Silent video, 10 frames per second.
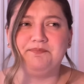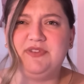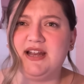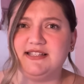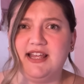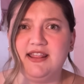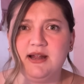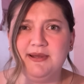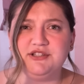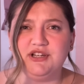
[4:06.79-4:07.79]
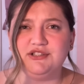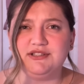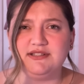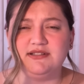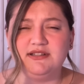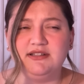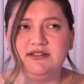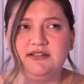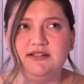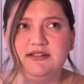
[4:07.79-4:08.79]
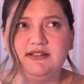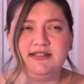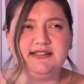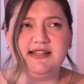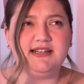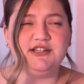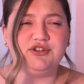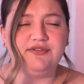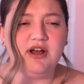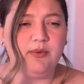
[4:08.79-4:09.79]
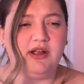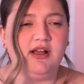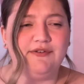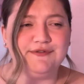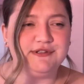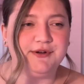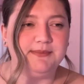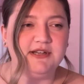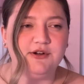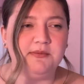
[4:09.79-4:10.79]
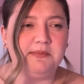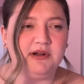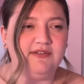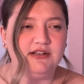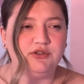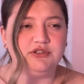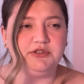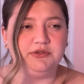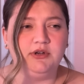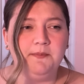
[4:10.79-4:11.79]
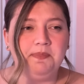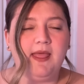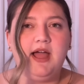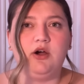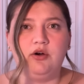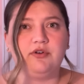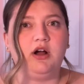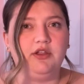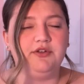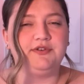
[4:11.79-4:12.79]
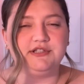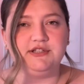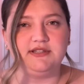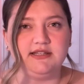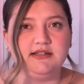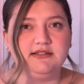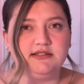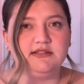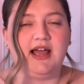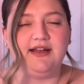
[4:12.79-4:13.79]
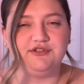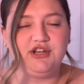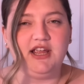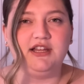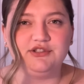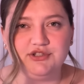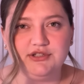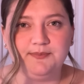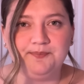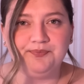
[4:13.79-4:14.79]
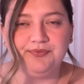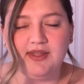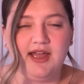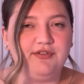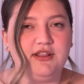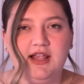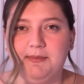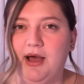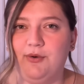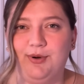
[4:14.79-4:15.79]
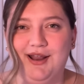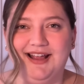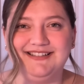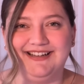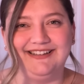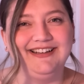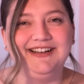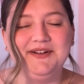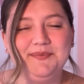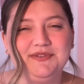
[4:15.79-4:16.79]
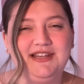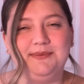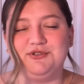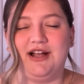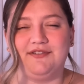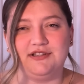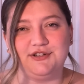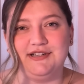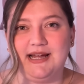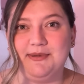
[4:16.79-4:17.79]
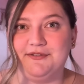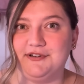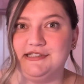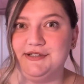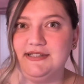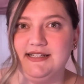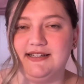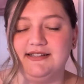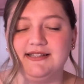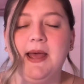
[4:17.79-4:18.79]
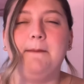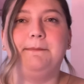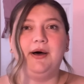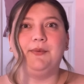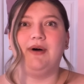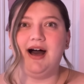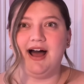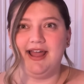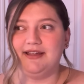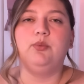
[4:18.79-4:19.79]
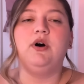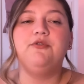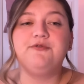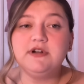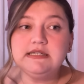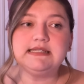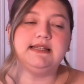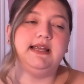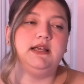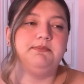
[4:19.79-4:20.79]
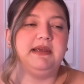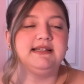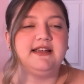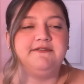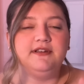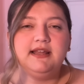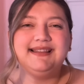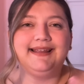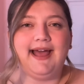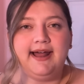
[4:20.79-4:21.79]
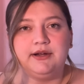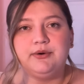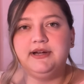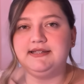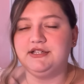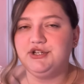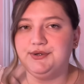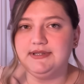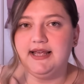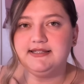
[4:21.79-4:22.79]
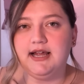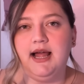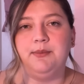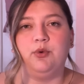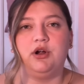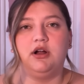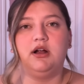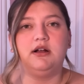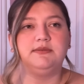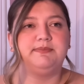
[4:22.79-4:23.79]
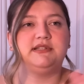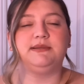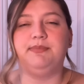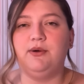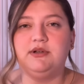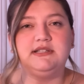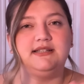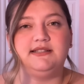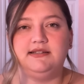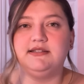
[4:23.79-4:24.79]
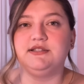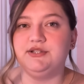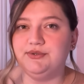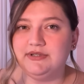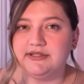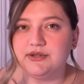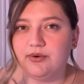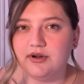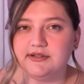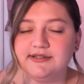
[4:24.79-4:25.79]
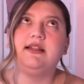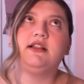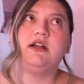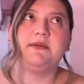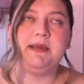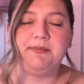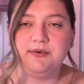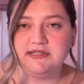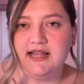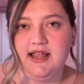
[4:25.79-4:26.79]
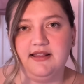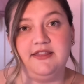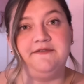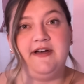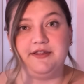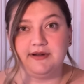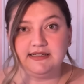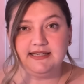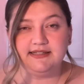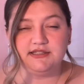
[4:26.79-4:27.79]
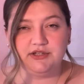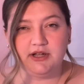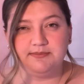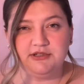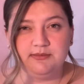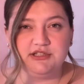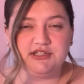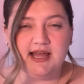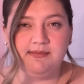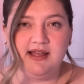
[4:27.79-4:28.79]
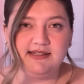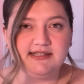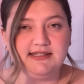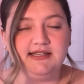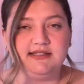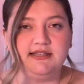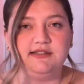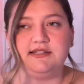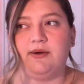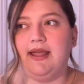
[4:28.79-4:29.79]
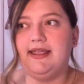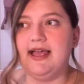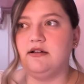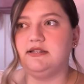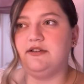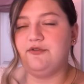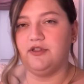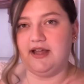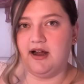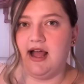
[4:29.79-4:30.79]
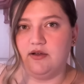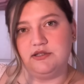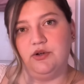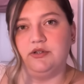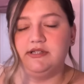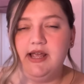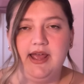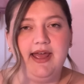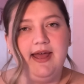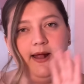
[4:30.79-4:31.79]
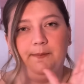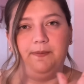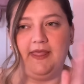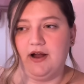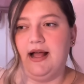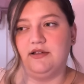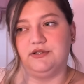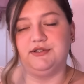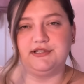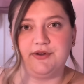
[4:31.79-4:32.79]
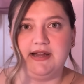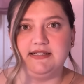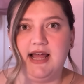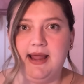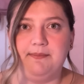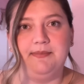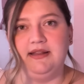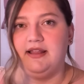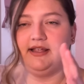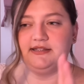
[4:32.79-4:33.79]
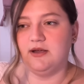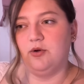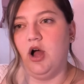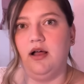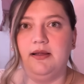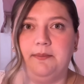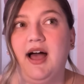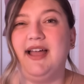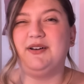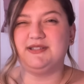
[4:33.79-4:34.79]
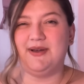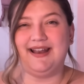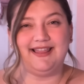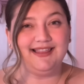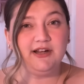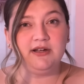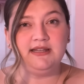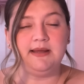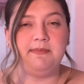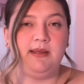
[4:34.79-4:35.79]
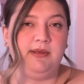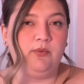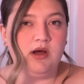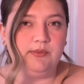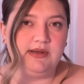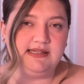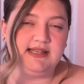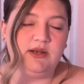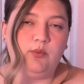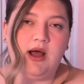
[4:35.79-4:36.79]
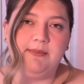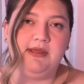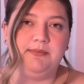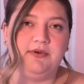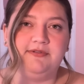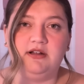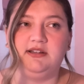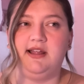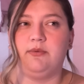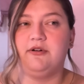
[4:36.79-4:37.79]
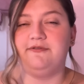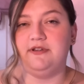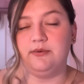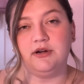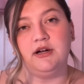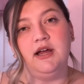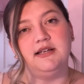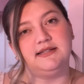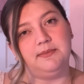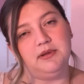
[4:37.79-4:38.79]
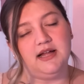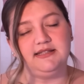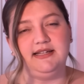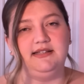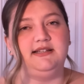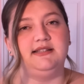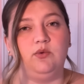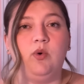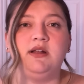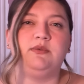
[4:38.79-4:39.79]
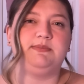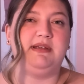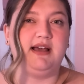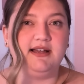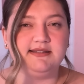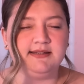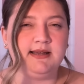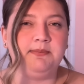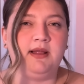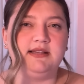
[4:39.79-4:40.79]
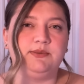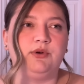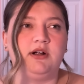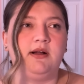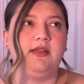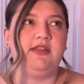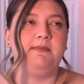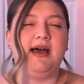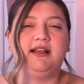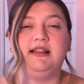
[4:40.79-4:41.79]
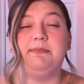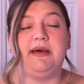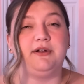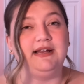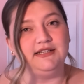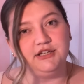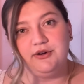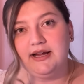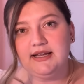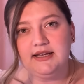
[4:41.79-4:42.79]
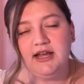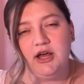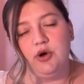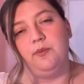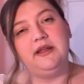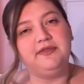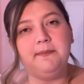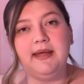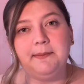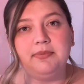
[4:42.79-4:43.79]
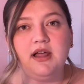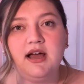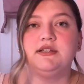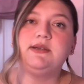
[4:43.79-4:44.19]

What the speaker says: Did I say that I made changes? This is the danger of not working off of a script. I don't remember if I told you. I overhauled the first 2 seasons. I have changed everything about what I did to keep track of the screen time in the first 2 seasons. But why? Well, firstly, because I feel like the categories I chose last time were bespoke to season 2 discourse. A lot of people were saying that the Featheringtons took up too much time last season, so I accounted for their household and their household screen time in its own column. I also had a theory that maybe one reason why people felt there were fewer subplots in season 1 was because the subplots were thematically better integrated with the main plot.